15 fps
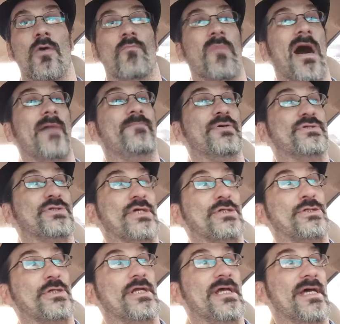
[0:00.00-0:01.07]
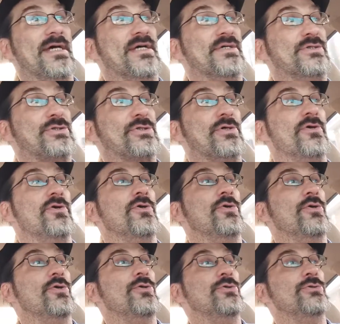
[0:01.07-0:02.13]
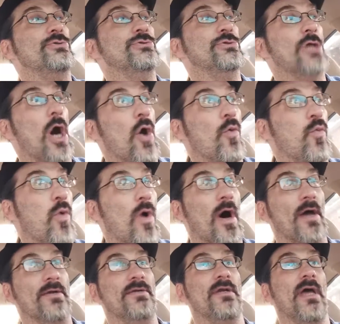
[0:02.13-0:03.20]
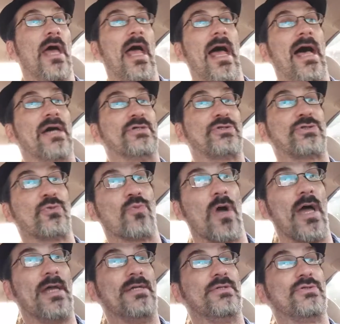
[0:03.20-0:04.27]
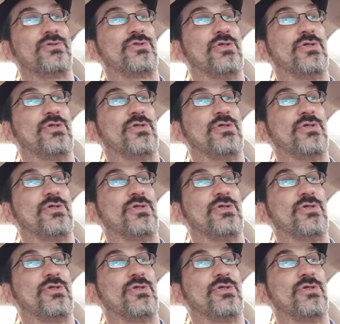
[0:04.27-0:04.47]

My position is no one has the right